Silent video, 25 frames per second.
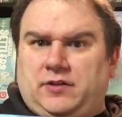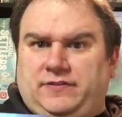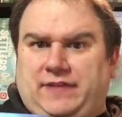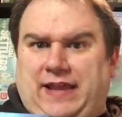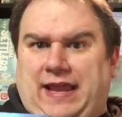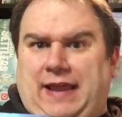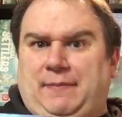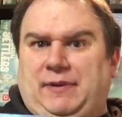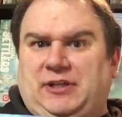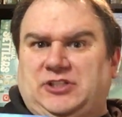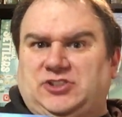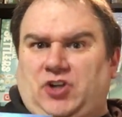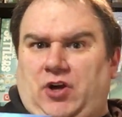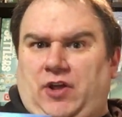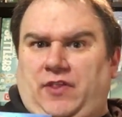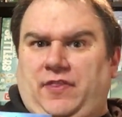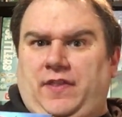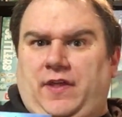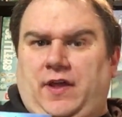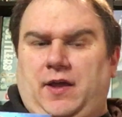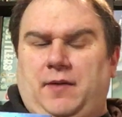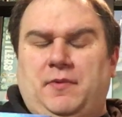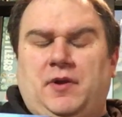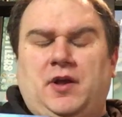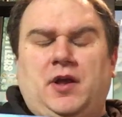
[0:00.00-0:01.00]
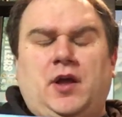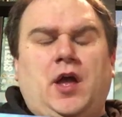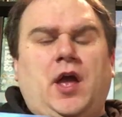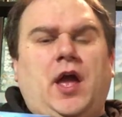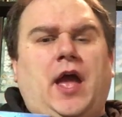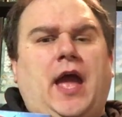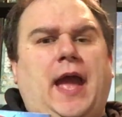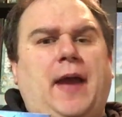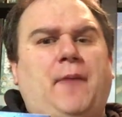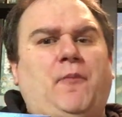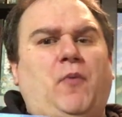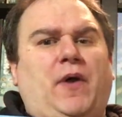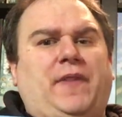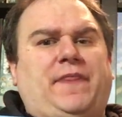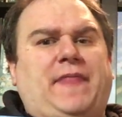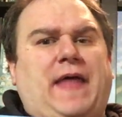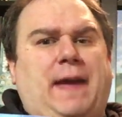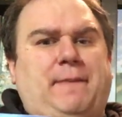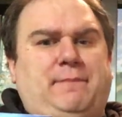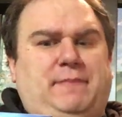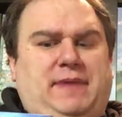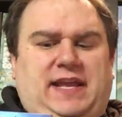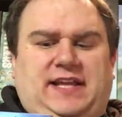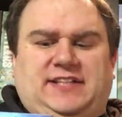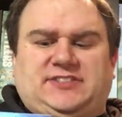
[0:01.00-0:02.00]
damage on them. And what
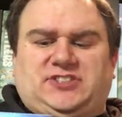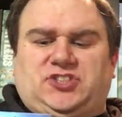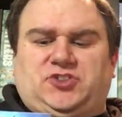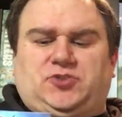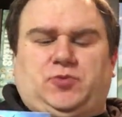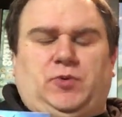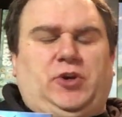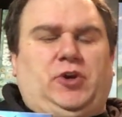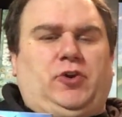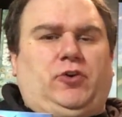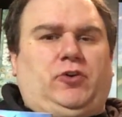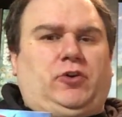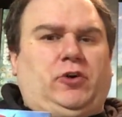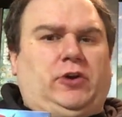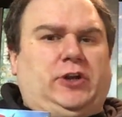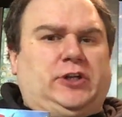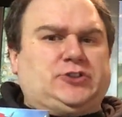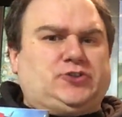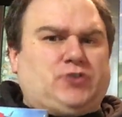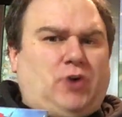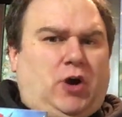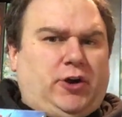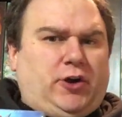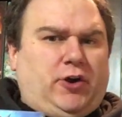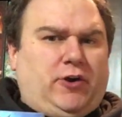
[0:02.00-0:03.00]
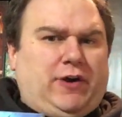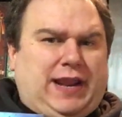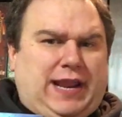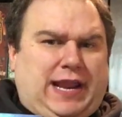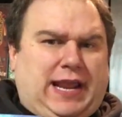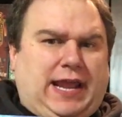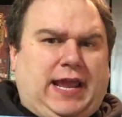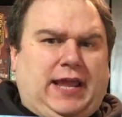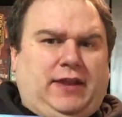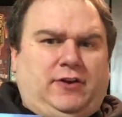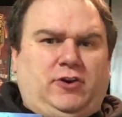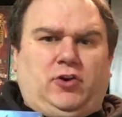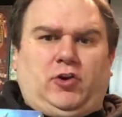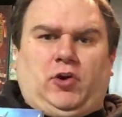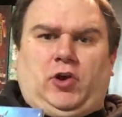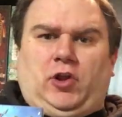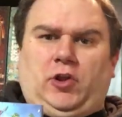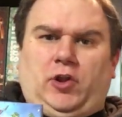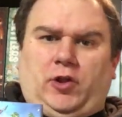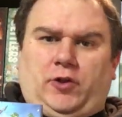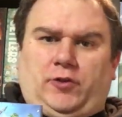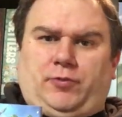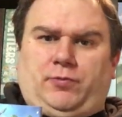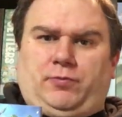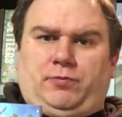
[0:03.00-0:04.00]
that means is when you're going to draw your hand, you're
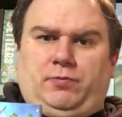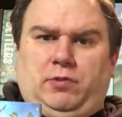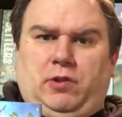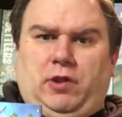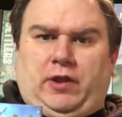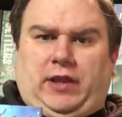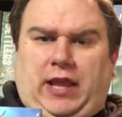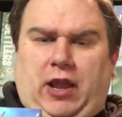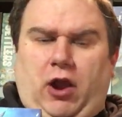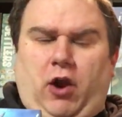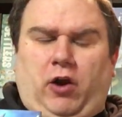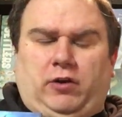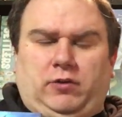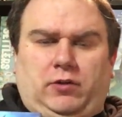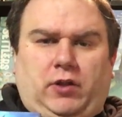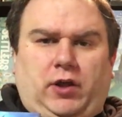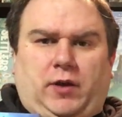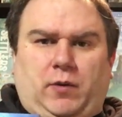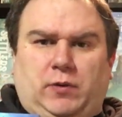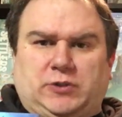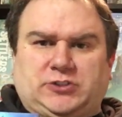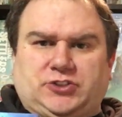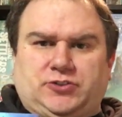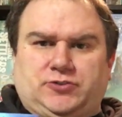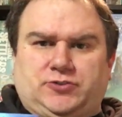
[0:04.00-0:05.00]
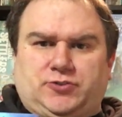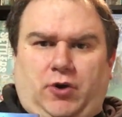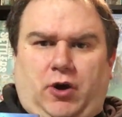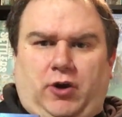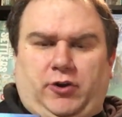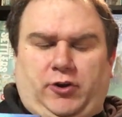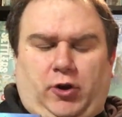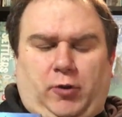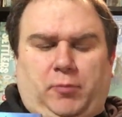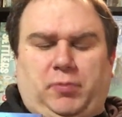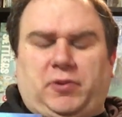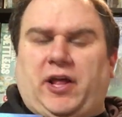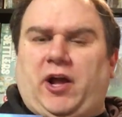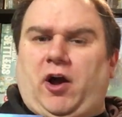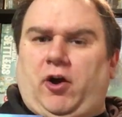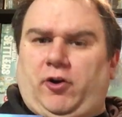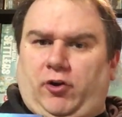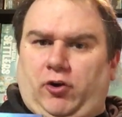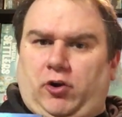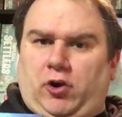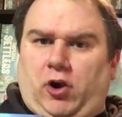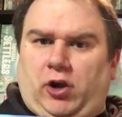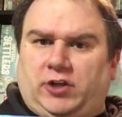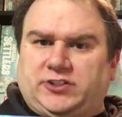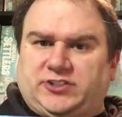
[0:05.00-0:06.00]
going to look at what you draw, and you're going to play all
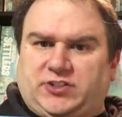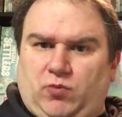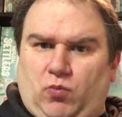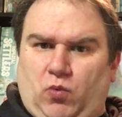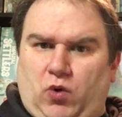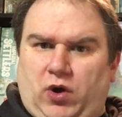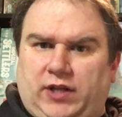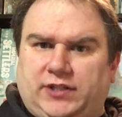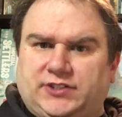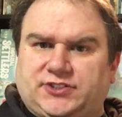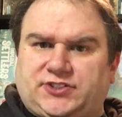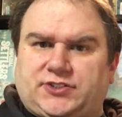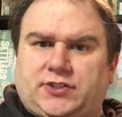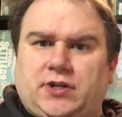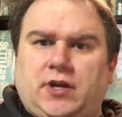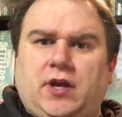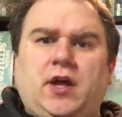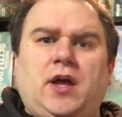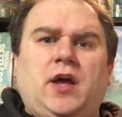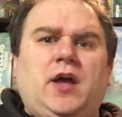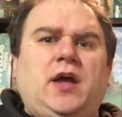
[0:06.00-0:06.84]
your cards at once.